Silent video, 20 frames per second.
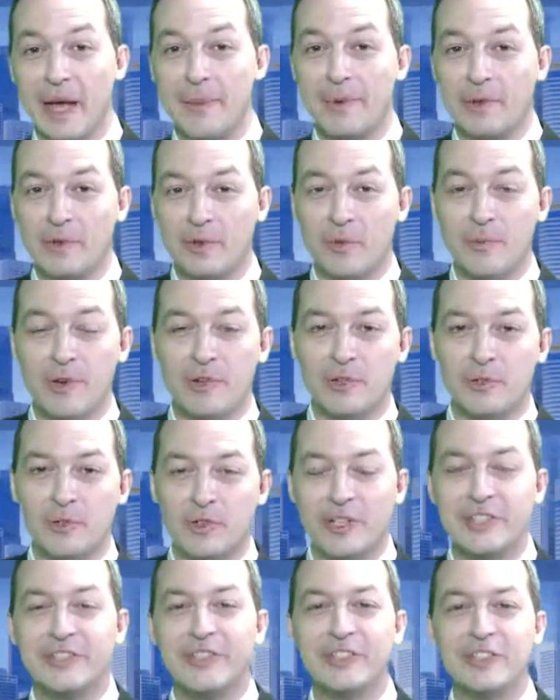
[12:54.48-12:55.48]
CapitaCommercial
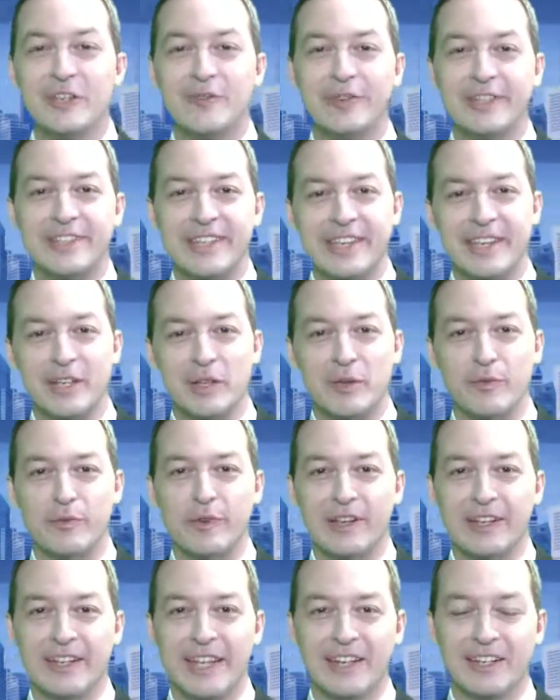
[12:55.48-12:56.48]
Trust, the Chief
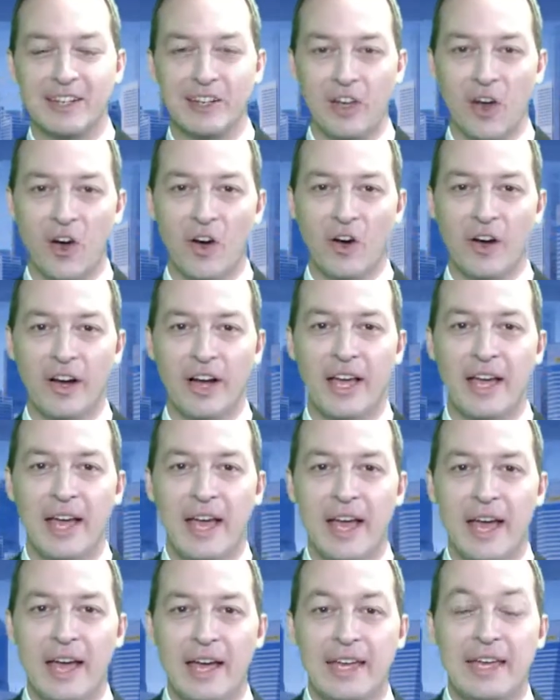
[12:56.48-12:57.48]
Executive, Lynette Leong.
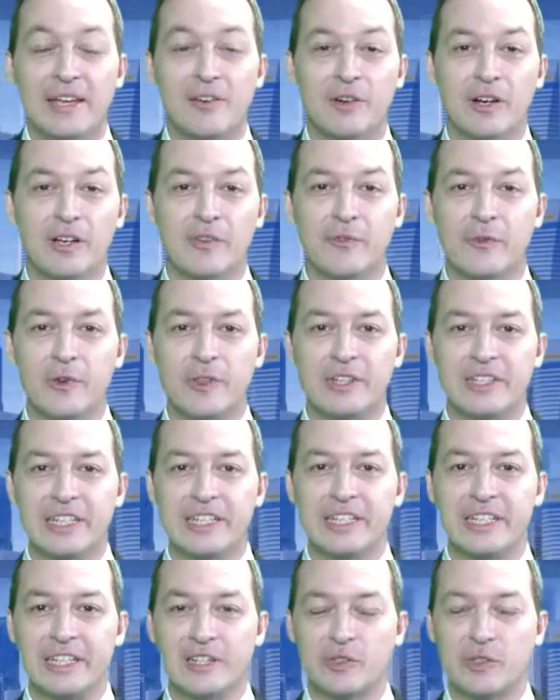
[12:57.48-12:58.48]
Here are further
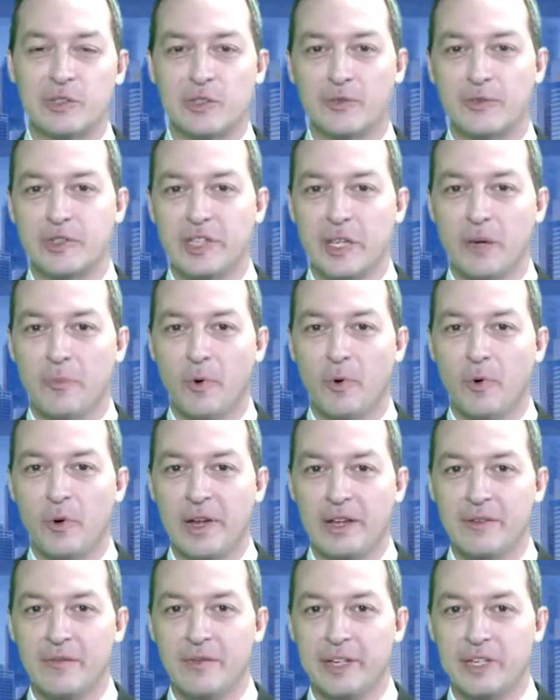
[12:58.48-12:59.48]
details of Singapore
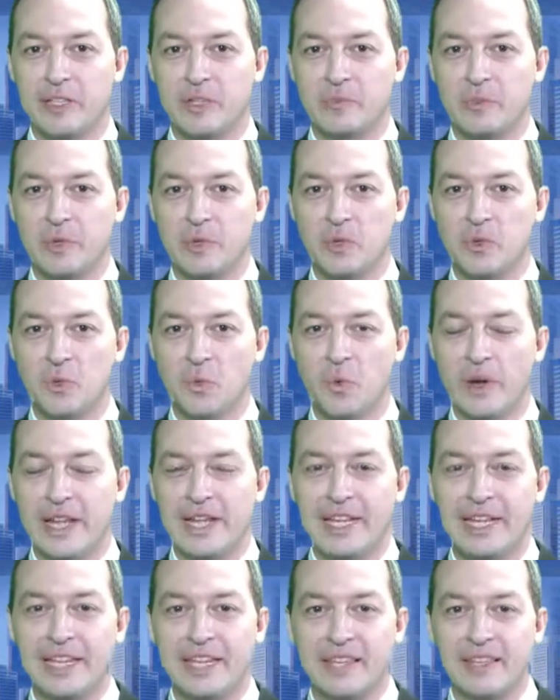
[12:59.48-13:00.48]
Investment
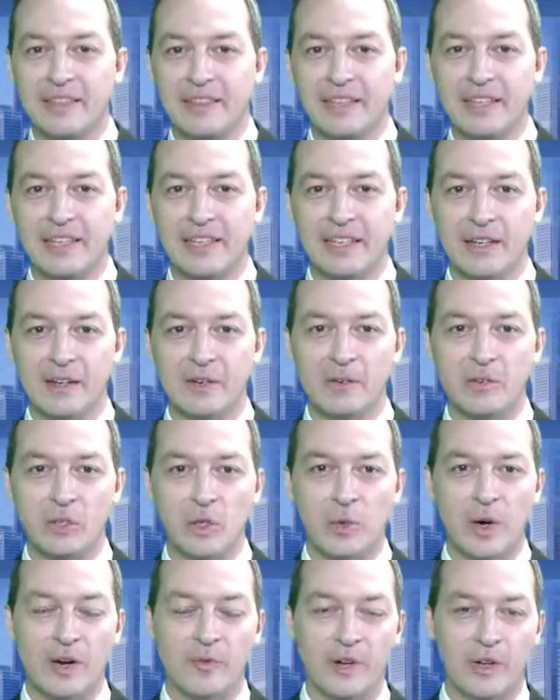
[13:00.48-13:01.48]
Week. The uh,
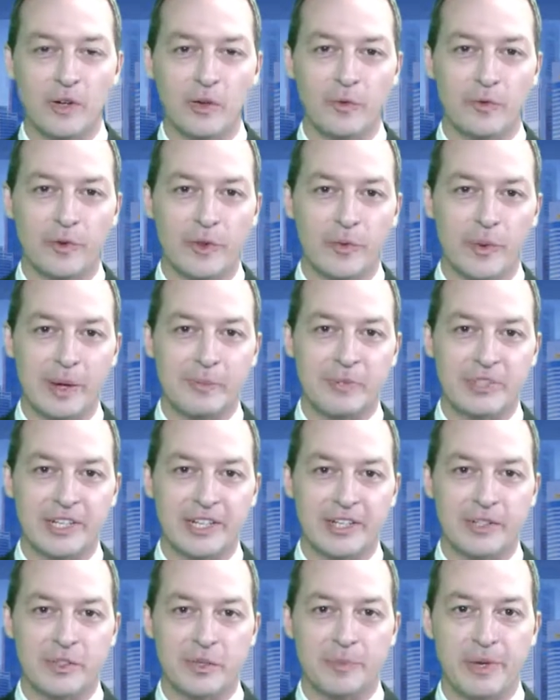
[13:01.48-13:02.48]
URL for the
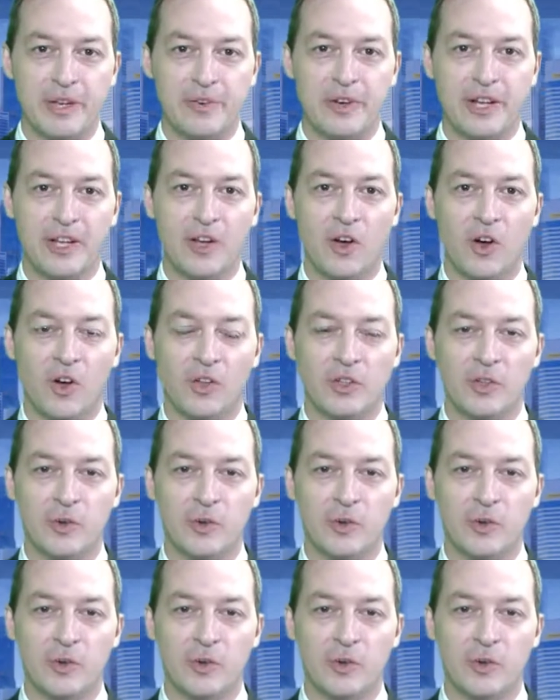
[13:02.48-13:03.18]
website is appearing on